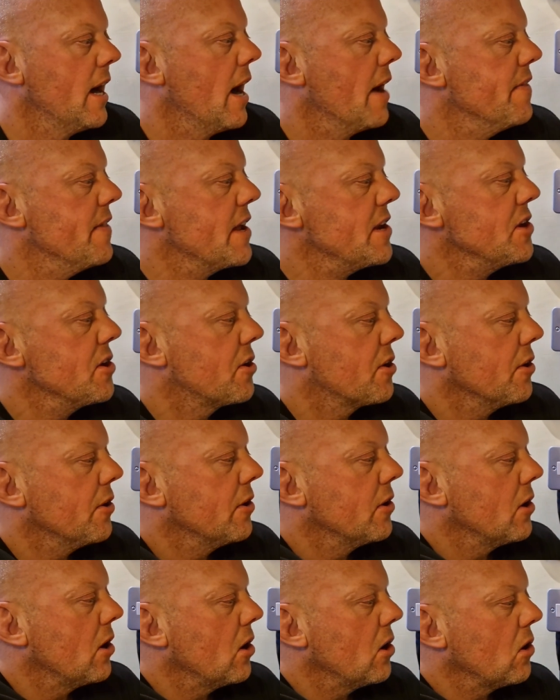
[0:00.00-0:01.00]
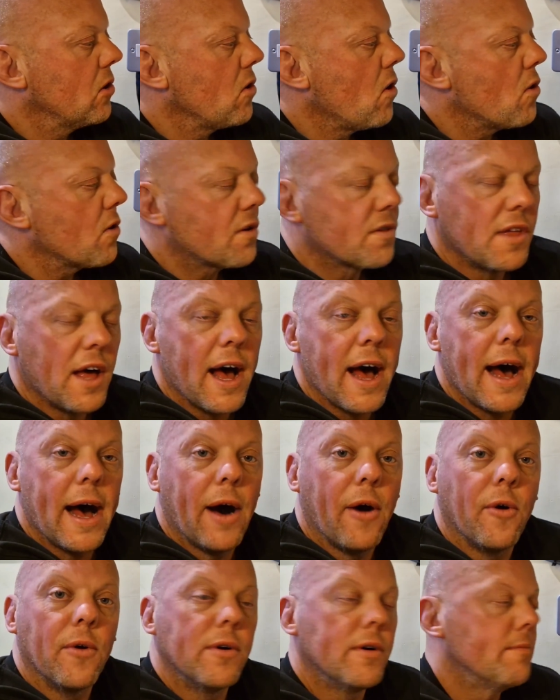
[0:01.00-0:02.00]
and then you can lock that
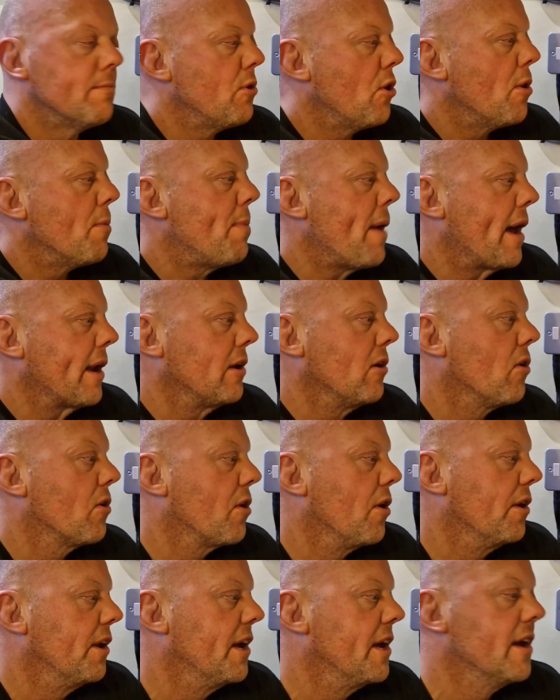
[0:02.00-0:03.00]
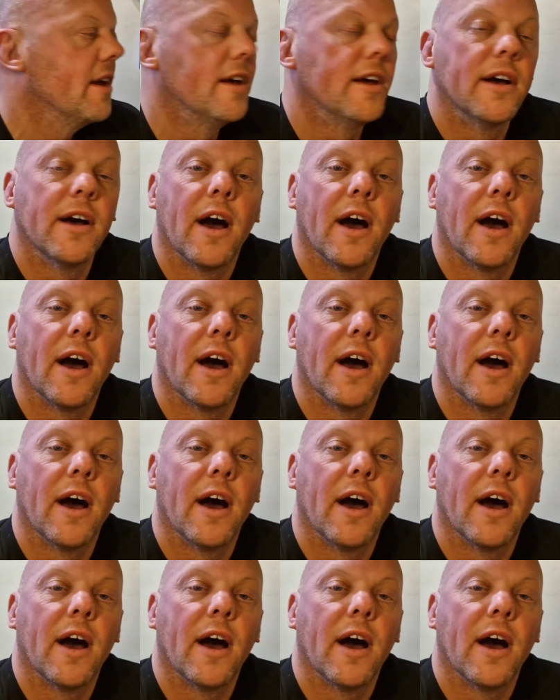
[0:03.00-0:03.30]
out, put a padlock on it,